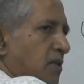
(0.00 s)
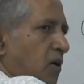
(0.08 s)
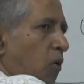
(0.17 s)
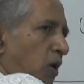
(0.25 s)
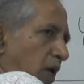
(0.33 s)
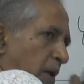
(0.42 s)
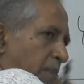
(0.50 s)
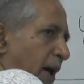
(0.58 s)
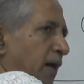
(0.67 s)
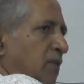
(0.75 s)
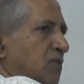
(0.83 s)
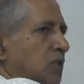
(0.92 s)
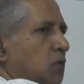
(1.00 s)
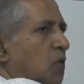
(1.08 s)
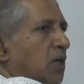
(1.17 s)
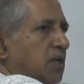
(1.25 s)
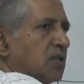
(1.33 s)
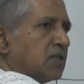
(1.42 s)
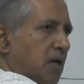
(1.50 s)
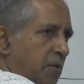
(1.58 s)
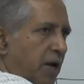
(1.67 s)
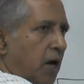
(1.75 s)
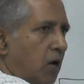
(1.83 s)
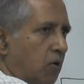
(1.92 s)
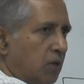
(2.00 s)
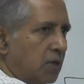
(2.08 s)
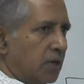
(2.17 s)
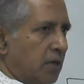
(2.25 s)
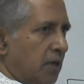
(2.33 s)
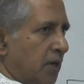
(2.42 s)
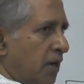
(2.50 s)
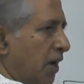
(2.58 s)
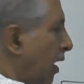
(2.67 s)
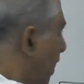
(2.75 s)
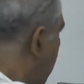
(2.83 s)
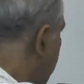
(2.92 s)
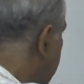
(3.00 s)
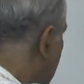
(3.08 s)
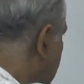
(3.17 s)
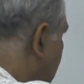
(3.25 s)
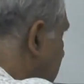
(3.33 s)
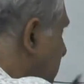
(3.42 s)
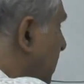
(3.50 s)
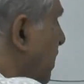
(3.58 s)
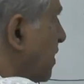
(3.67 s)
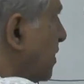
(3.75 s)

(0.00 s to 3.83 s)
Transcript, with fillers: only a part of this water is coming out and that has the